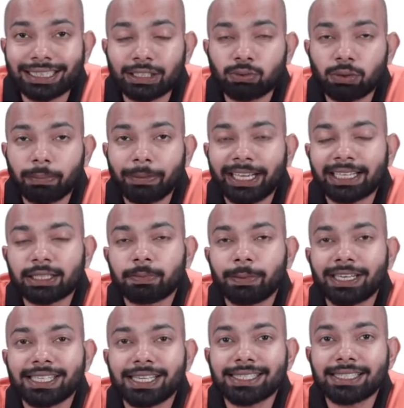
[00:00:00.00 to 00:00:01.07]
things will be
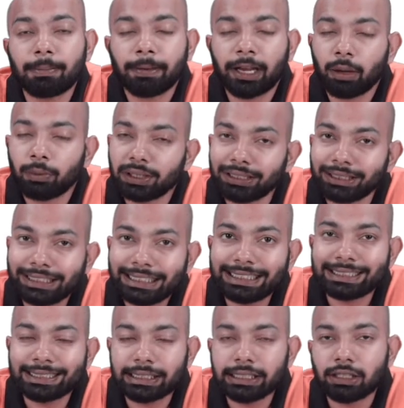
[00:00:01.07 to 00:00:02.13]
expressing supply within
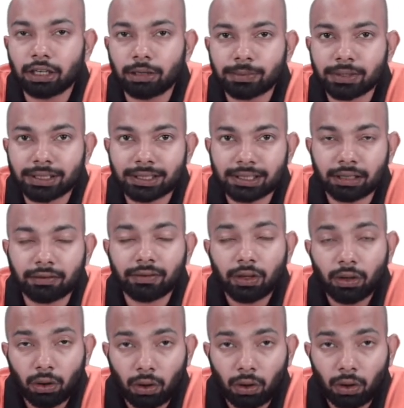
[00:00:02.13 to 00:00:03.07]
these three terms itself,